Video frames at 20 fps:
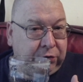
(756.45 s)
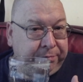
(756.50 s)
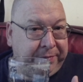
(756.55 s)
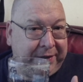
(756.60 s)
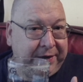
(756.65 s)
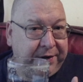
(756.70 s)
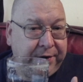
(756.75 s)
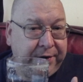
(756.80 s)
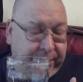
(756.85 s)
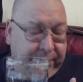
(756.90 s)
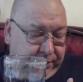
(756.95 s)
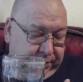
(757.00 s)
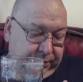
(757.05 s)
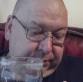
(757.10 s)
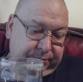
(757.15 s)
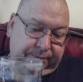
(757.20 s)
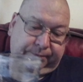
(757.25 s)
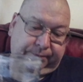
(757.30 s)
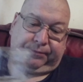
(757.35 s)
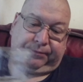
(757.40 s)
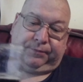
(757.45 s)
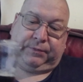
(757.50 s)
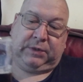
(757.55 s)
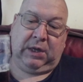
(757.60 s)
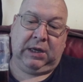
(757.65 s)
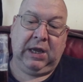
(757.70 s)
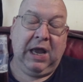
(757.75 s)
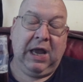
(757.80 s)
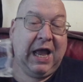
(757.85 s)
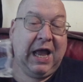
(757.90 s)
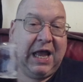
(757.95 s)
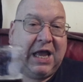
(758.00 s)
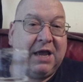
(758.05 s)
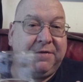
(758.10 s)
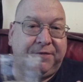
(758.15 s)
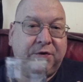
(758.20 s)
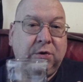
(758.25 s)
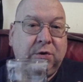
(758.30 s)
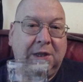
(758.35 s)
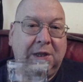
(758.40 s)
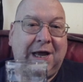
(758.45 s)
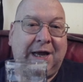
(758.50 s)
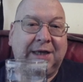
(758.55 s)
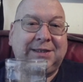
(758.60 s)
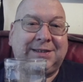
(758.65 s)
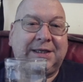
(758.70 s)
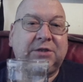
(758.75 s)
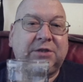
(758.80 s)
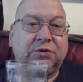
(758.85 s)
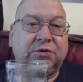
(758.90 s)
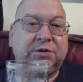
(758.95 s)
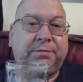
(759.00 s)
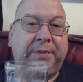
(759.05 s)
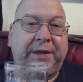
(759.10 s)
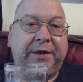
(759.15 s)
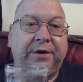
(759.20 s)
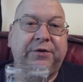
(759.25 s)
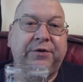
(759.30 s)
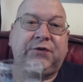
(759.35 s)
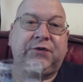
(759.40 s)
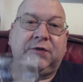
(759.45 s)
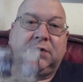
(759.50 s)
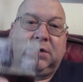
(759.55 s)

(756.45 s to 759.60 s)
beer. If you like citrus beers,